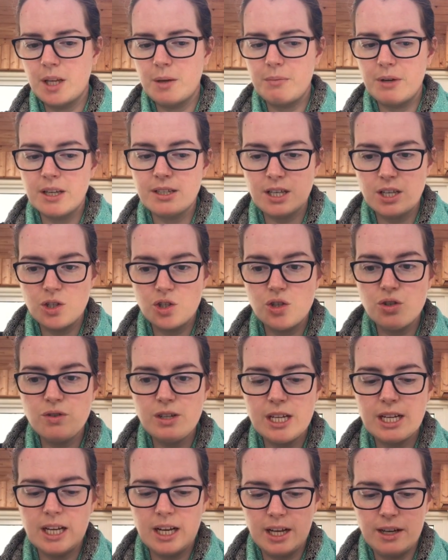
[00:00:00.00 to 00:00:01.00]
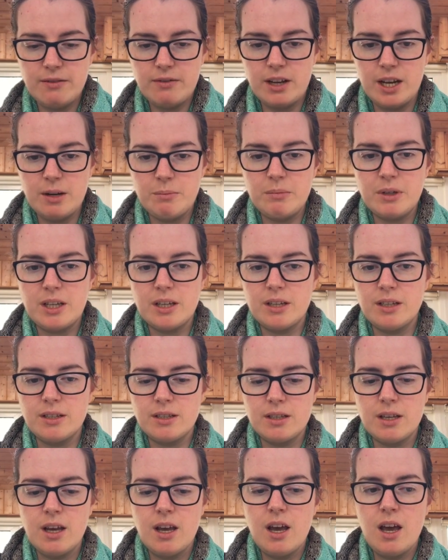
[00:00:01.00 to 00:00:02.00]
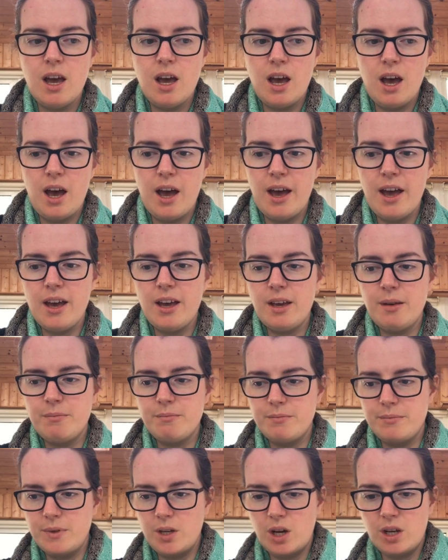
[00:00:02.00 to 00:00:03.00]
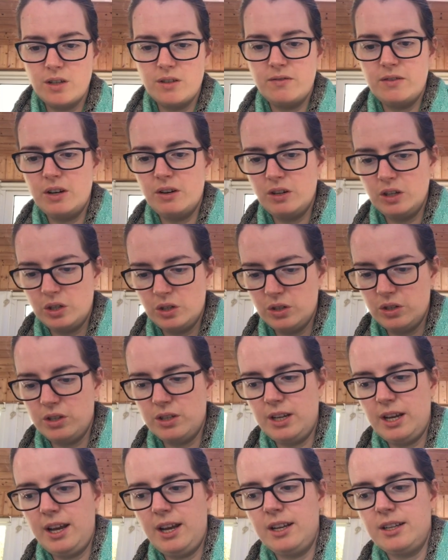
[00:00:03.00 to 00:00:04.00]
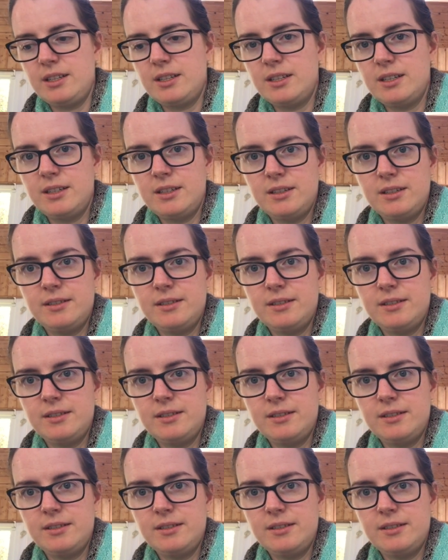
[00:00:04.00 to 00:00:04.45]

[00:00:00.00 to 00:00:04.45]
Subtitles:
because I do need a lifeline, because I'm not very good at